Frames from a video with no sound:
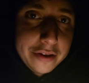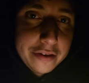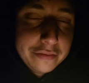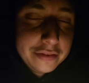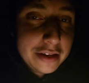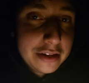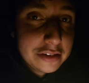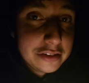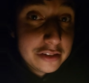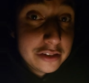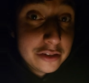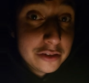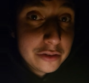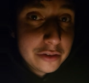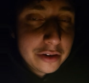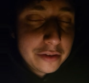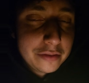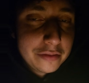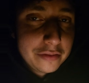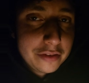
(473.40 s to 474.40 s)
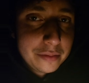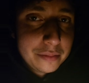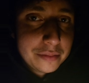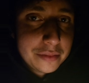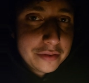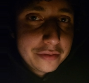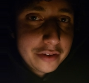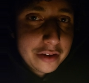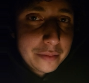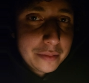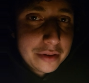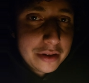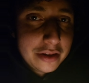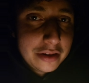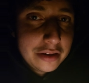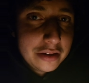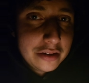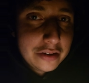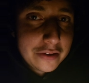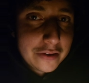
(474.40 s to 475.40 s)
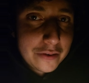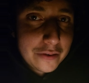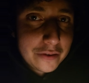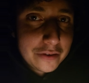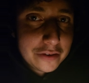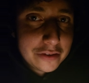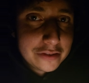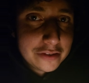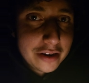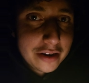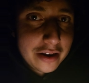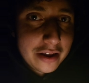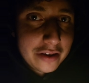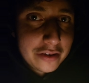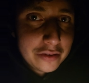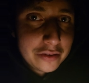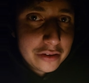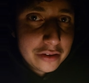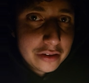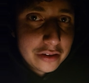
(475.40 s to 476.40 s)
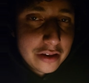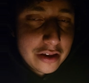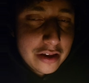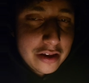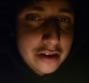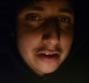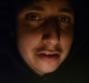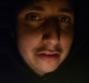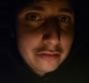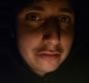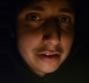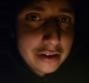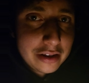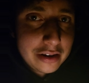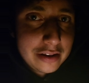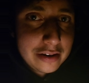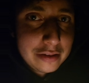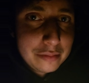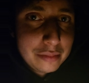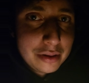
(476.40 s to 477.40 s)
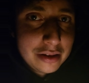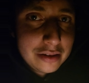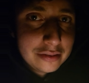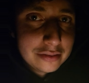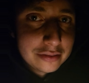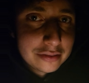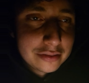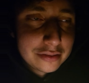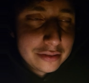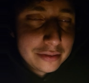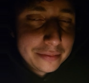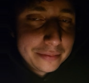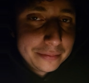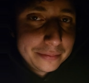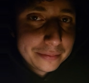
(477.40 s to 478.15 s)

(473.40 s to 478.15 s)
if that's you, and if I'm hitting any chords right now, ringing any bells,